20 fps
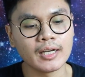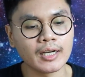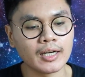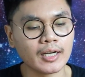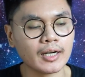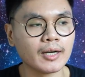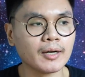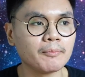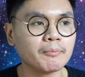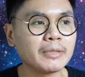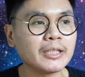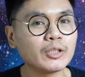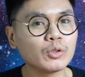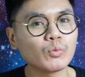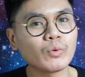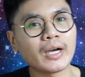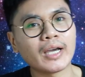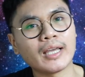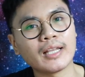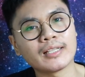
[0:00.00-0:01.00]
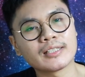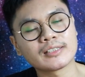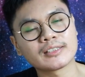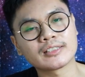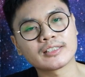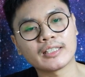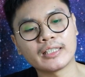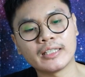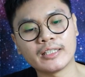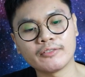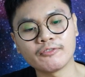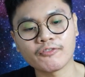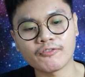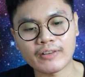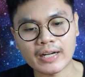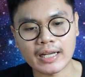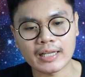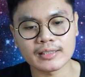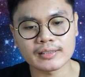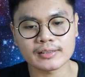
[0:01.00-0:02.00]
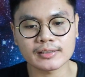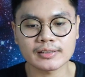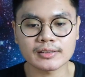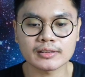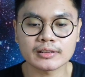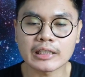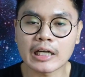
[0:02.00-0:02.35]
Meanwhile, in France,